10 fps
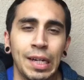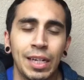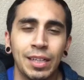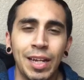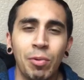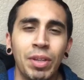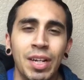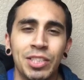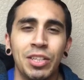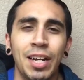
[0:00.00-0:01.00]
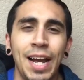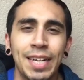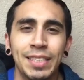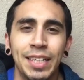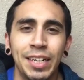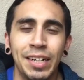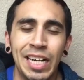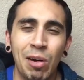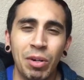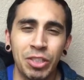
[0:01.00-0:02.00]
Glen with Hustler Hacks here,
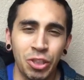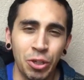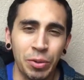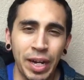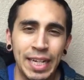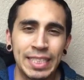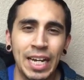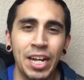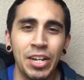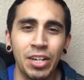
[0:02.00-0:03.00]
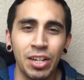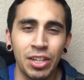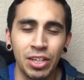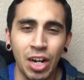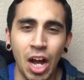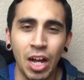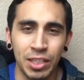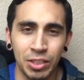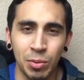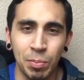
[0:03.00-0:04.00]
and I want to show you guys another
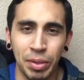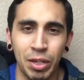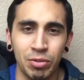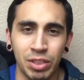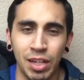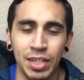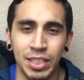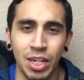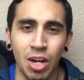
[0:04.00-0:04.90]
awesome Plato's Closet